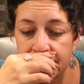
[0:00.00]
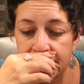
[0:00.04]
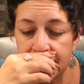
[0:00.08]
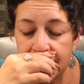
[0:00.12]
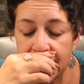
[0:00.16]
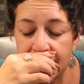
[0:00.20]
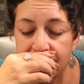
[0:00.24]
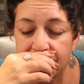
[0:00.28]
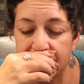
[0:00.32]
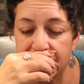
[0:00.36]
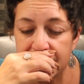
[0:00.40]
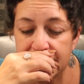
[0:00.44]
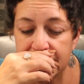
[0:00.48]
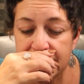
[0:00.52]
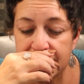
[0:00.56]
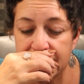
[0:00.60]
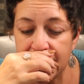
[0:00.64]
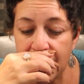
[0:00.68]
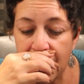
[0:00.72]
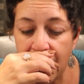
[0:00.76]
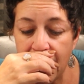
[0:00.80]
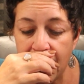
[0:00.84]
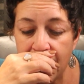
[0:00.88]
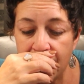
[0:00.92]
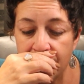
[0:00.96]
time to
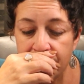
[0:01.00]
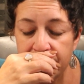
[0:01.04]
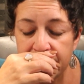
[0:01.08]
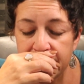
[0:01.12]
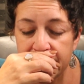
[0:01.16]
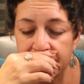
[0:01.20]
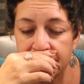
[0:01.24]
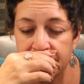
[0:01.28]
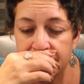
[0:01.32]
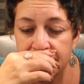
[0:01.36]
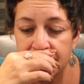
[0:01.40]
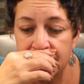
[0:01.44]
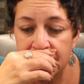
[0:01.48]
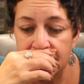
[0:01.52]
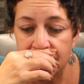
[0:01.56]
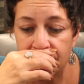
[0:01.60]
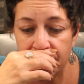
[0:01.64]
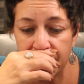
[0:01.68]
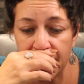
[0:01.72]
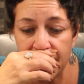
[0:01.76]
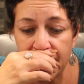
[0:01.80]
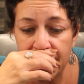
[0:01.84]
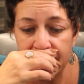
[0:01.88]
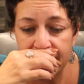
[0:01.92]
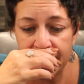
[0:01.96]
stop.
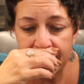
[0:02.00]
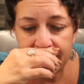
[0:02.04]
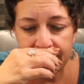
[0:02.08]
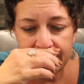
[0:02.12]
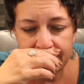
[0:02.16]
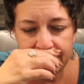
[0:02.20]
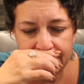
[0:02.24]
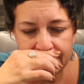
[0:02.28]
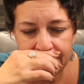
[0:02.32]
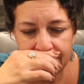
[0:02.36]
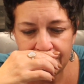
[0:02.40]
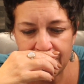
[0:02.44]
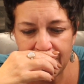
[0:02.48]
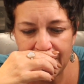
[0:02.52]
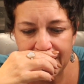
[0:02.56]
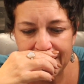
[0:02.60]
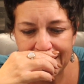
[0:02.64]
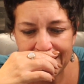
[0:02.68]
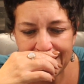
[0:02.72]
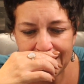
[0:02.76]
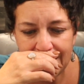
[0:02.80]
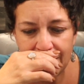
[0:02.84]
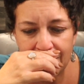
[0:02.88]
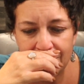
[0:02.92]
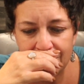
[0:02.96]
But but
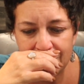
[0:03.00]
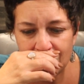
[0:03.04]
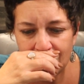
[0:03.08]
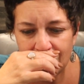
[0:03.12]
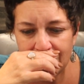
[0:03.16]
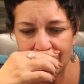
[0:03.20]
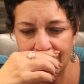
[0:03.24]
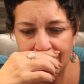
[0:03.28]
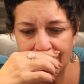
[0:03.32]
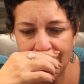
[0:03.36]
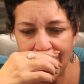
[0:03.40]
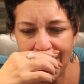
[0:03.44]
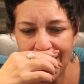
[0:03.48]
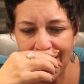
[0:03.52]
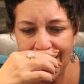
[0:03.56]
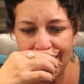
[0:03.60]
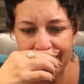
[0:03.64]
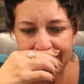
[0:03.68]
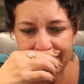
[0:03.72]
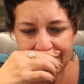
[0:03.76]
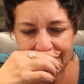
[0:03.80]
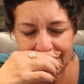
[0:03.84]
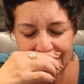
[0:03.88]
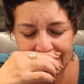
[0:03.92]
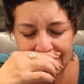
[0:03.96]
it comes with a
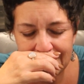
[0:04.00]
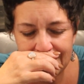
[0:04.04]
loss.